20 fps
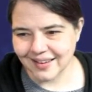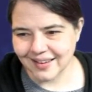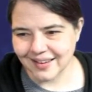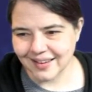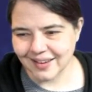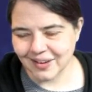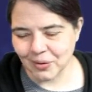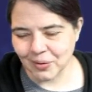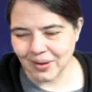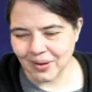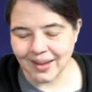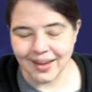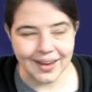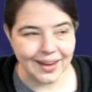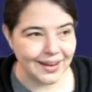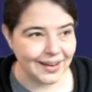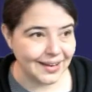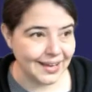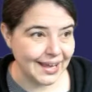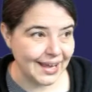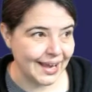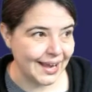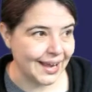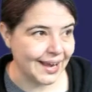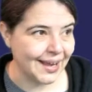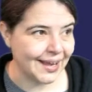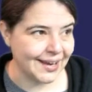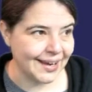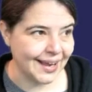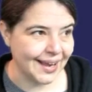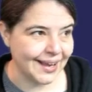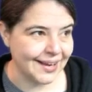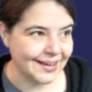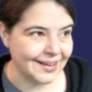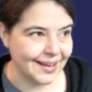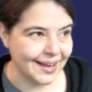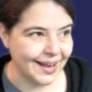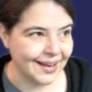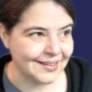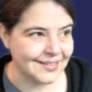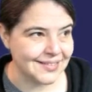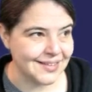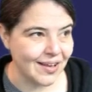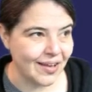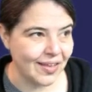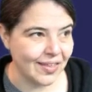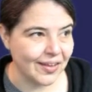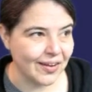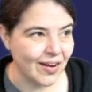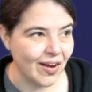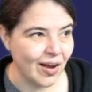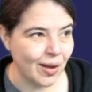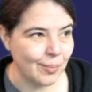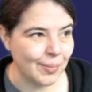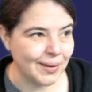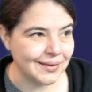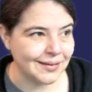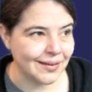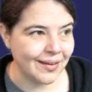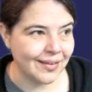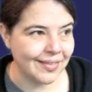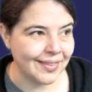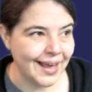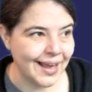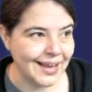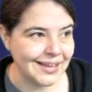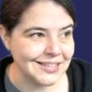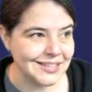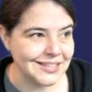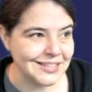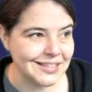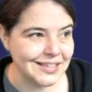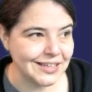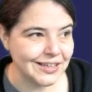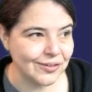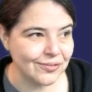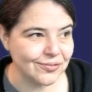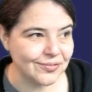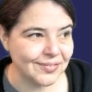Okay. And I, I saw the comment on that, Jeff.